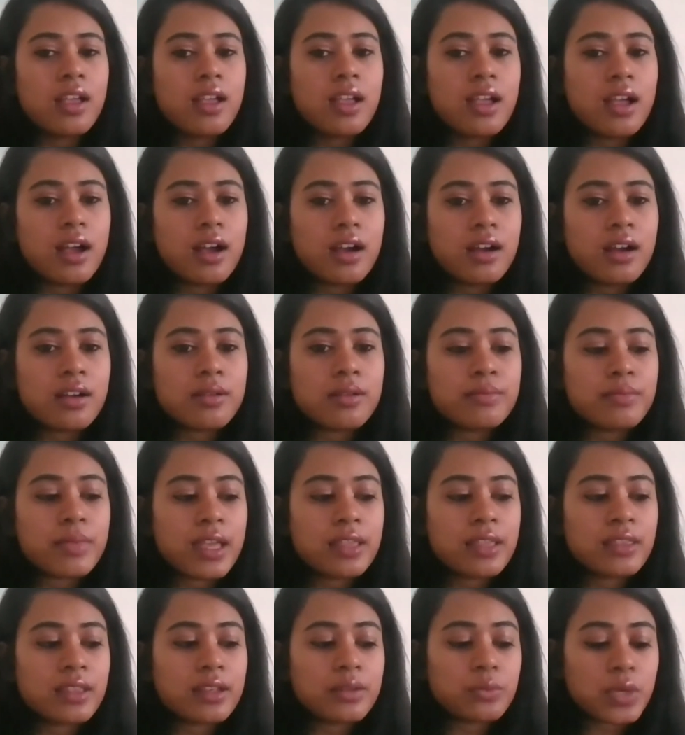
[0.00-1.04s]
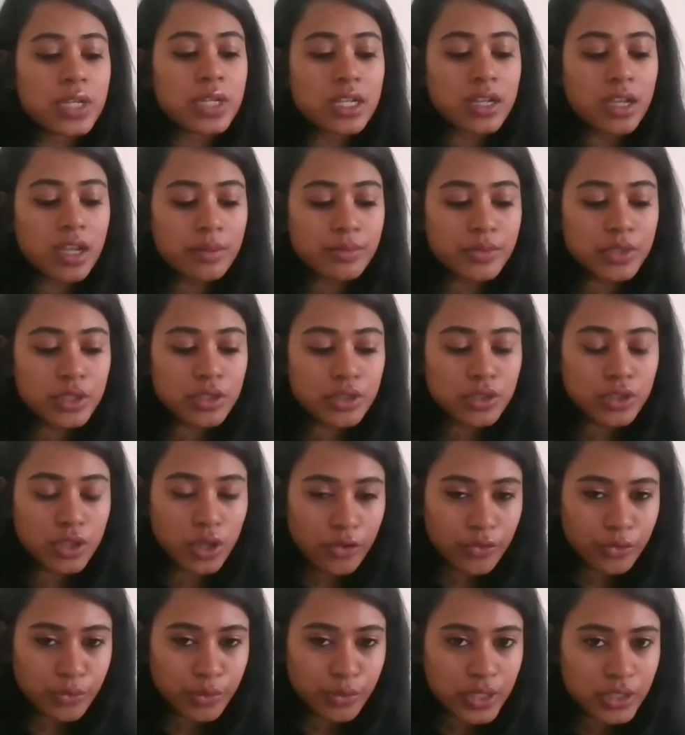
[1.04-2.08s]
And then when it comes to
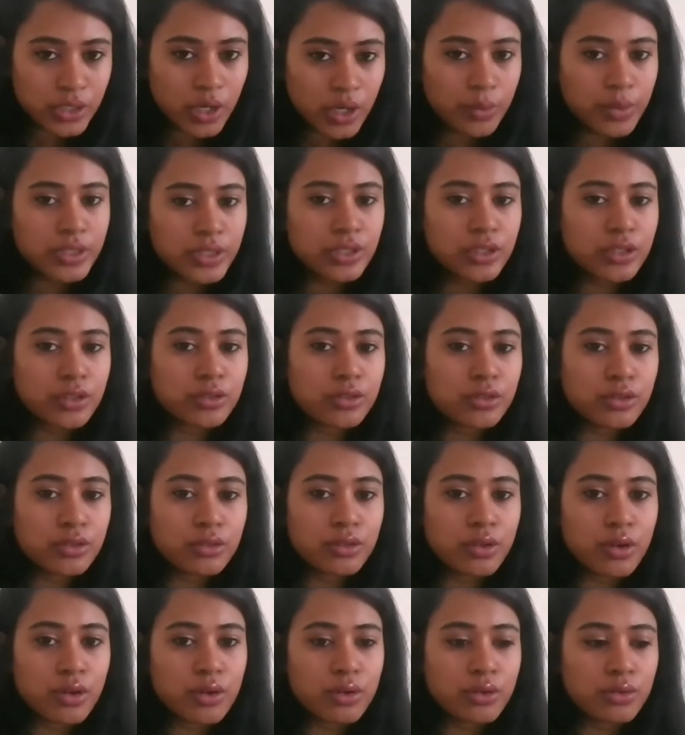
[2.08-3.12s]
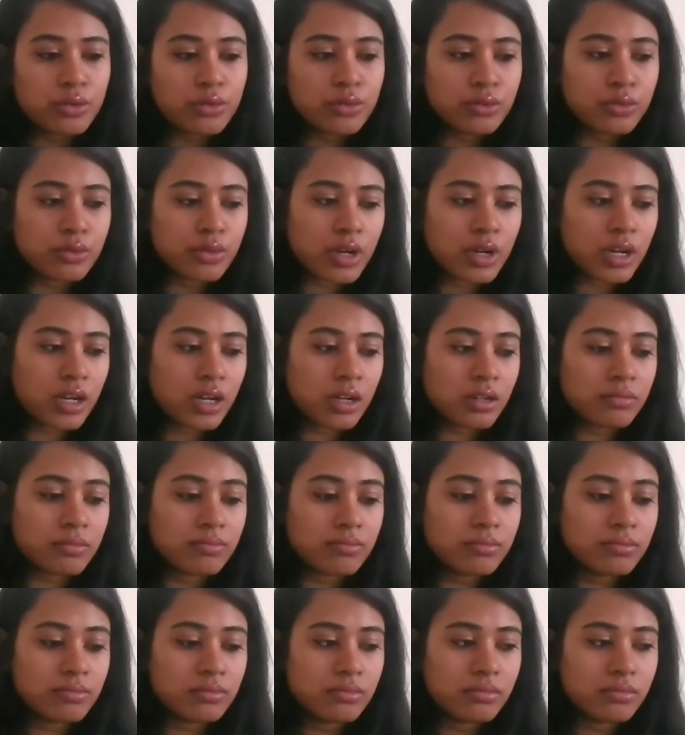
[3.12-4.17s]
software, it's always good to know
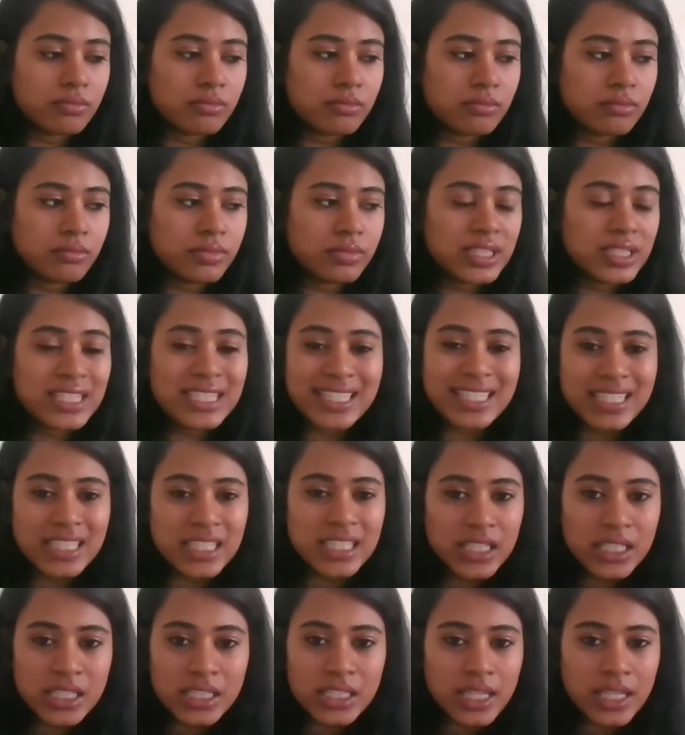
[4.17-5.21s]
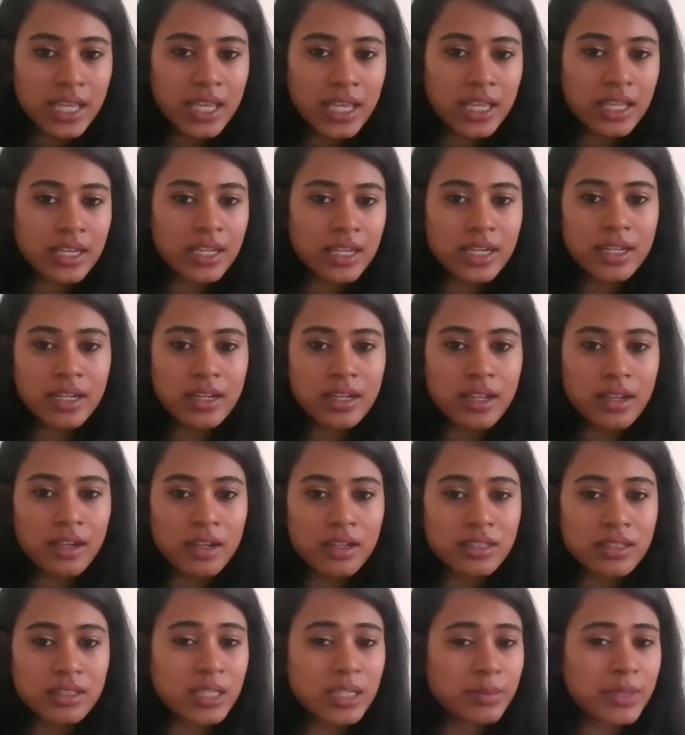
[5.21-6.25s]
C and
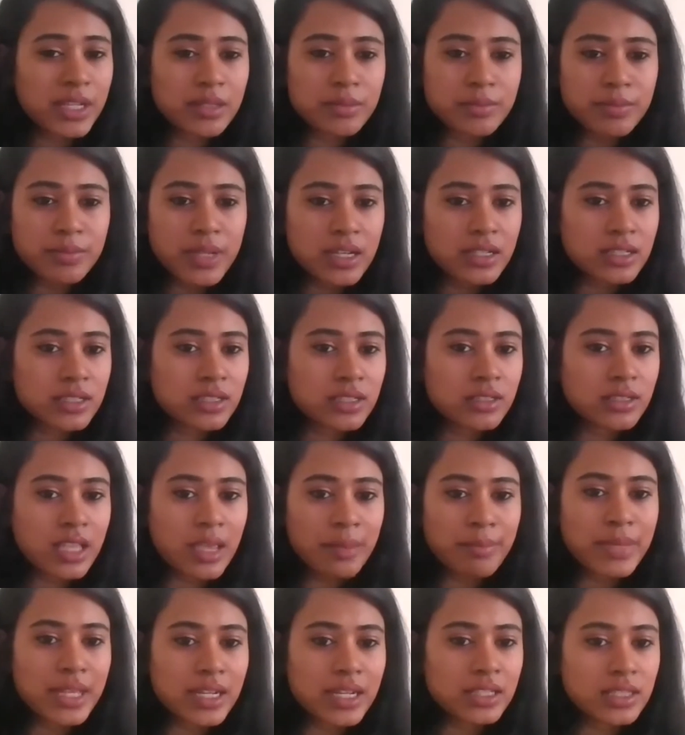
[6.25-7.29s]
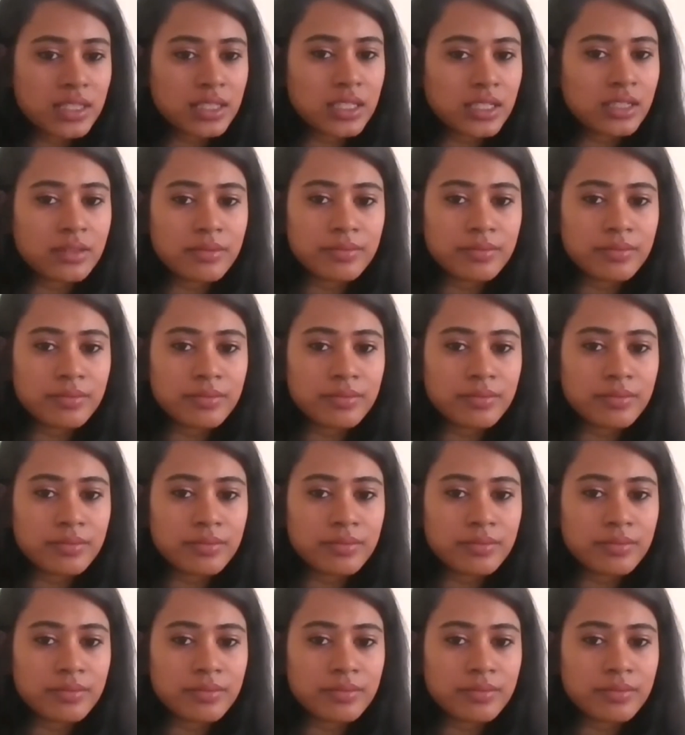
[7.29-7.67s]
C++, embedded C.